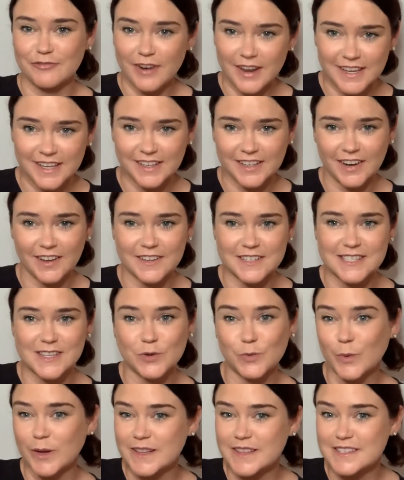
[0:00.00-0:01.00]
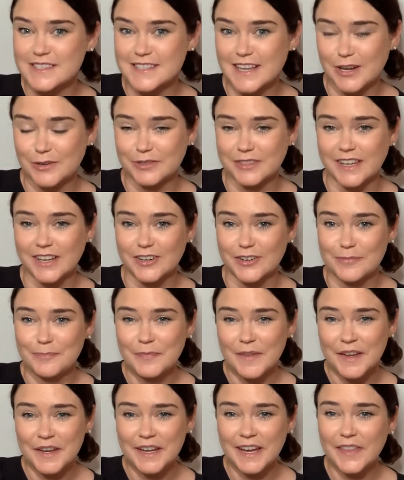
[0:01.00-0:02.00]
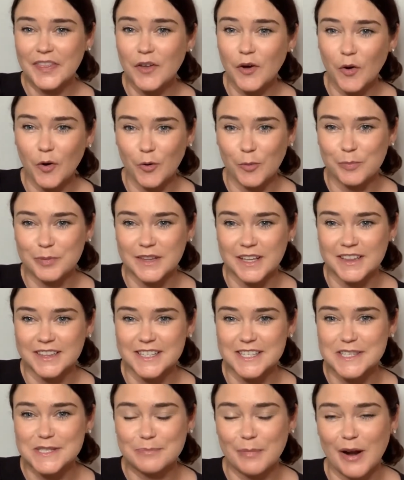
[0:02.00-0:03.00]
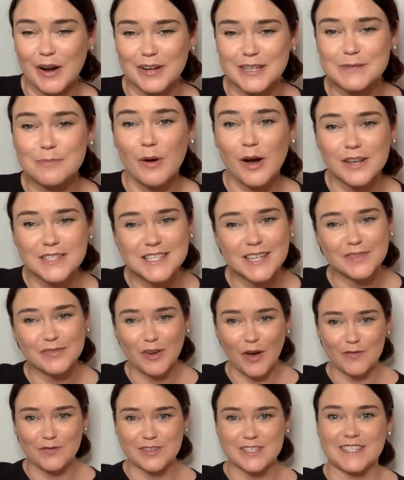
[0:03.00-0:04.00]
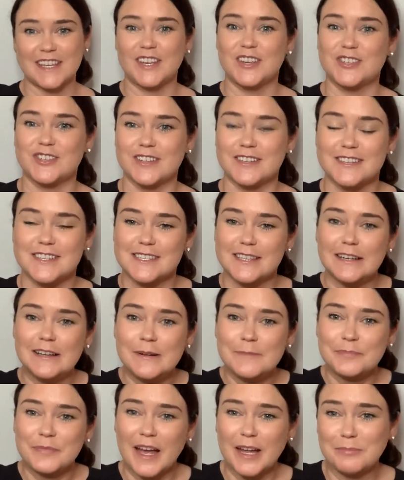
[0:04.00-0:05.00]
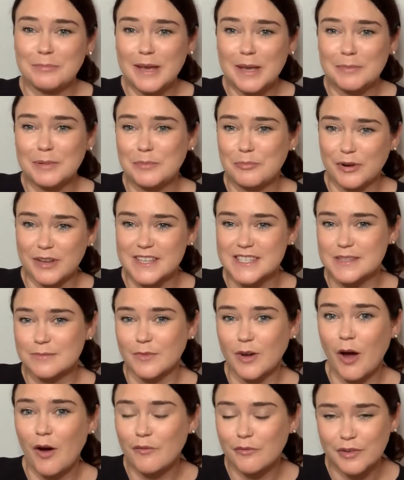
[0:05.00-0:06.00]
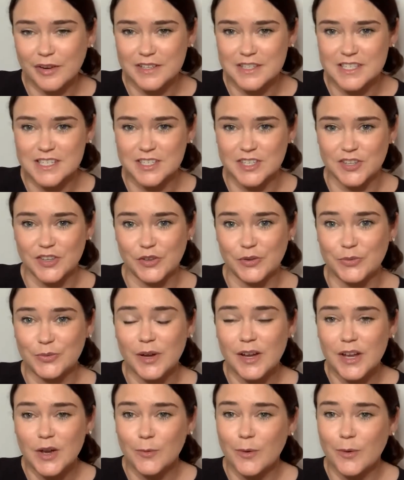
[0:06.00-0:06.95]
recognise the wins out there in the hope that this sparks positive conversations and maybe brings some confidence to you,